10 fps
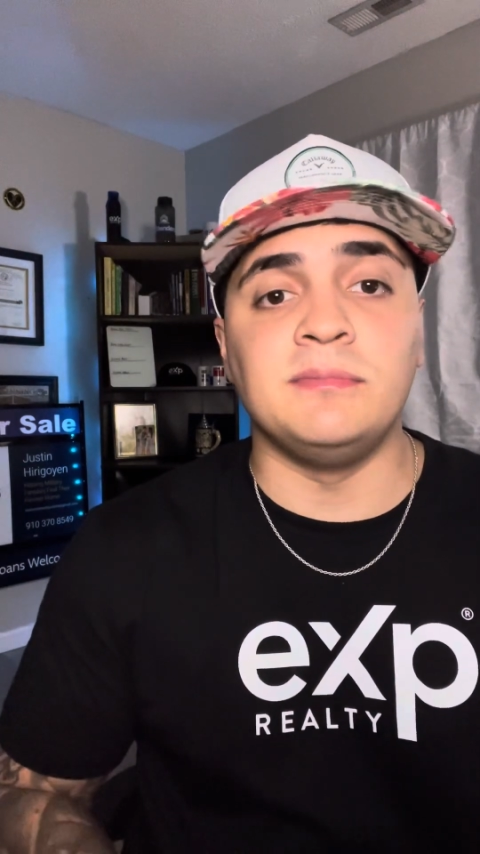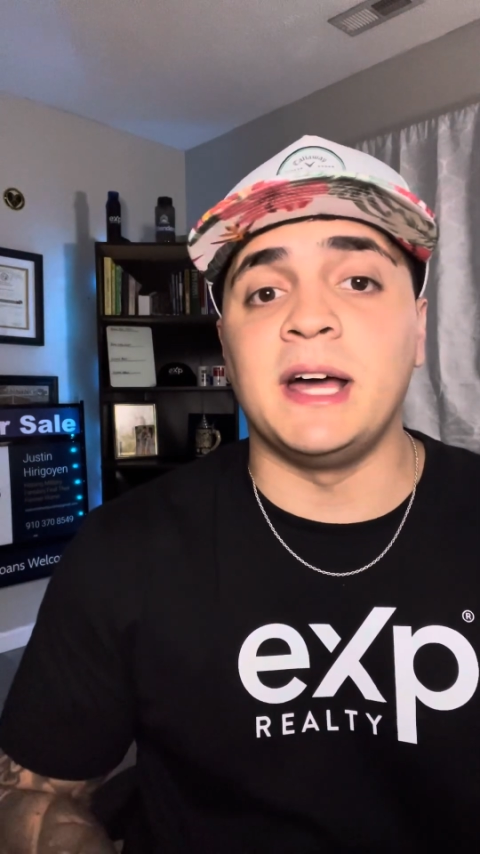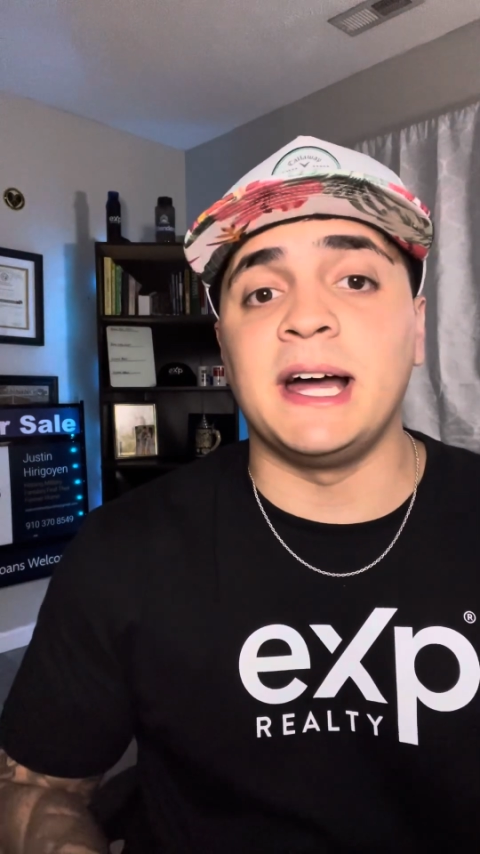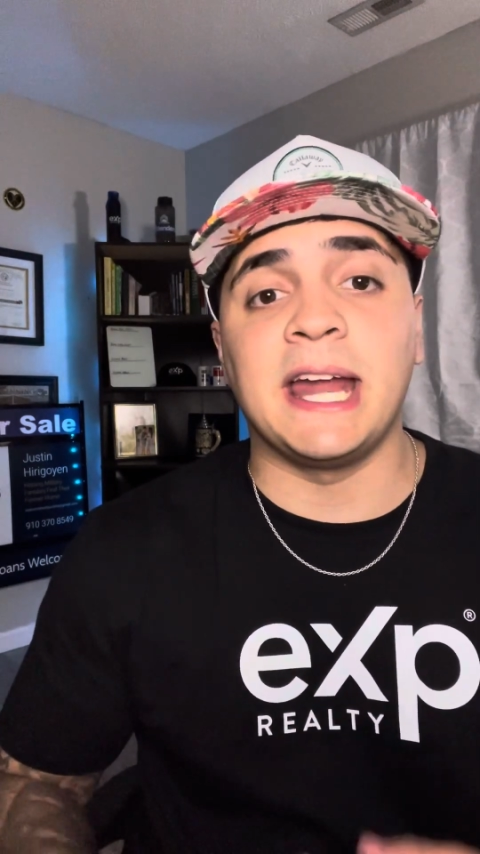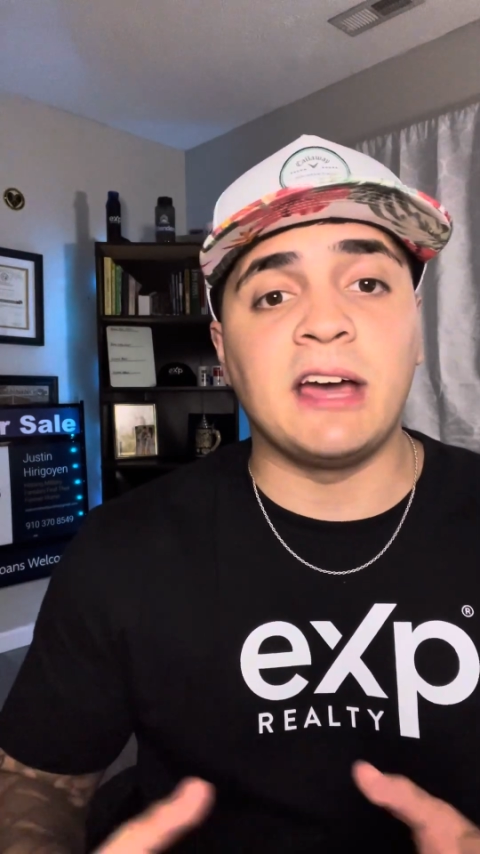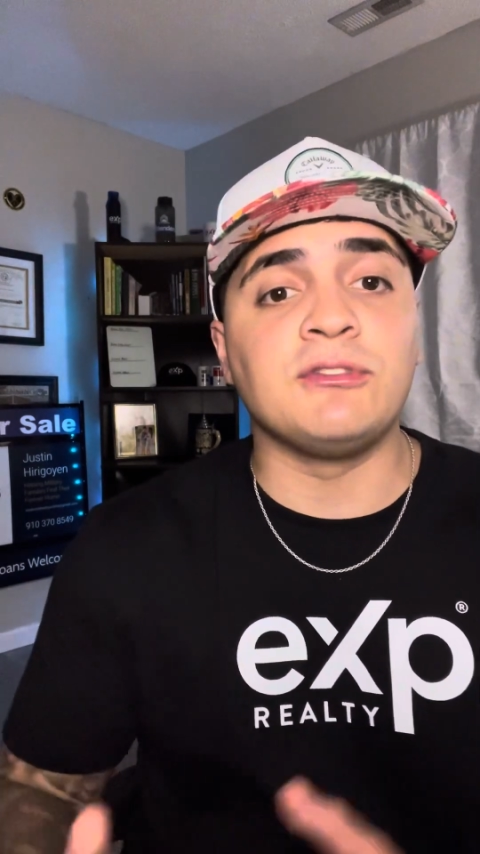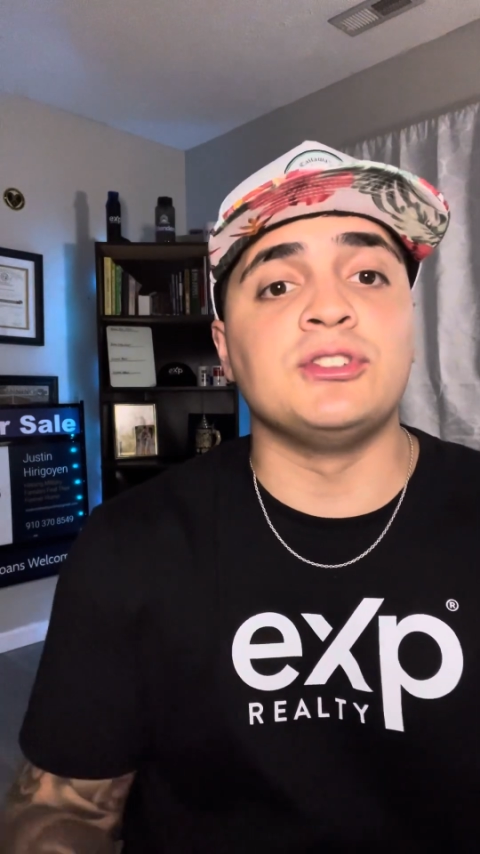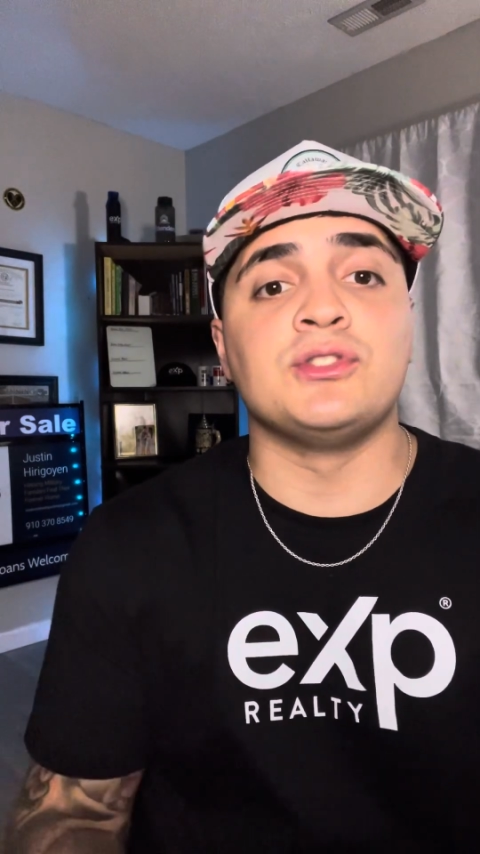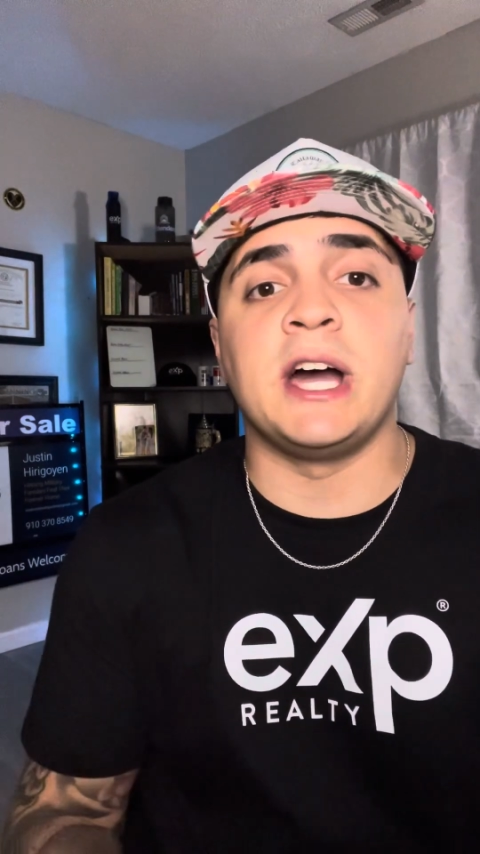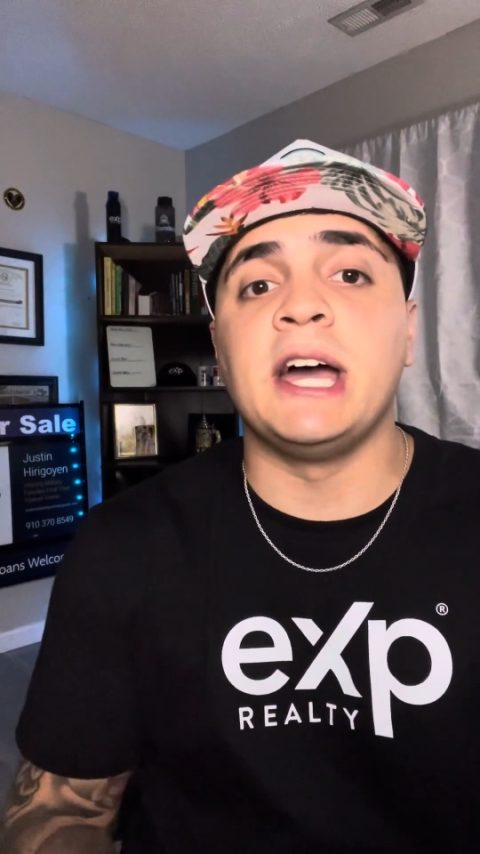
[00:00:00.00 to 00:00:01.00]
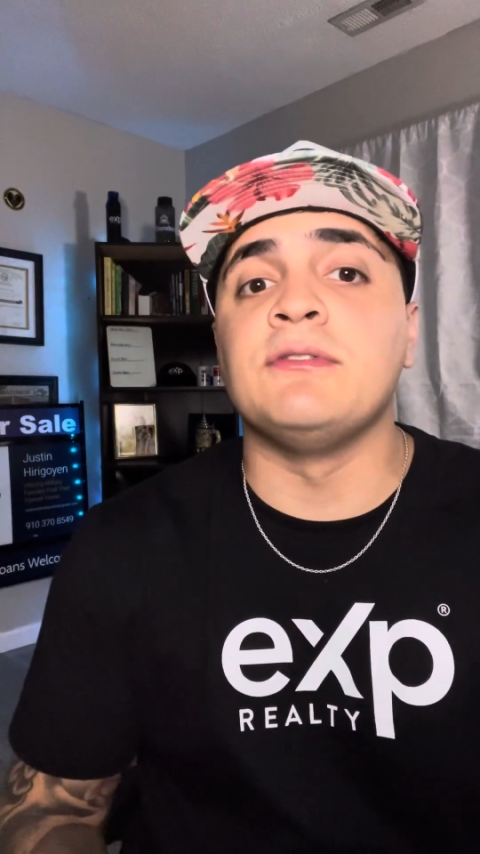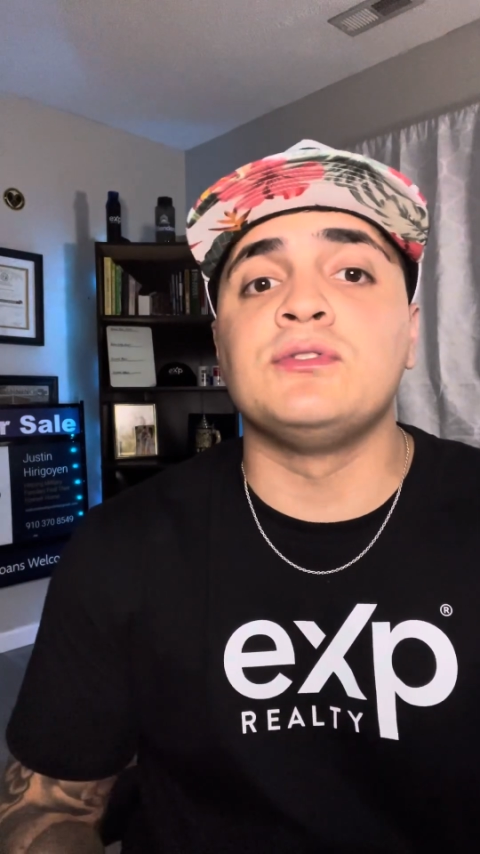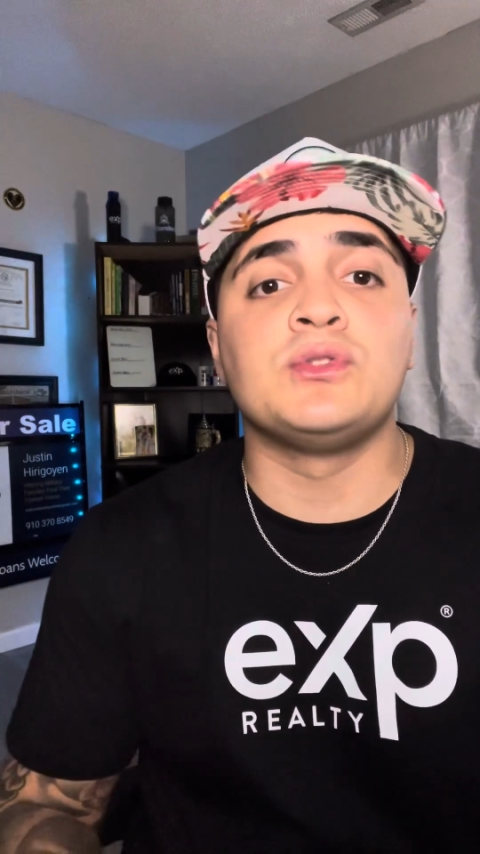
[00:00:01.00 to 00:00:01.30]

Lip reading: not have to drive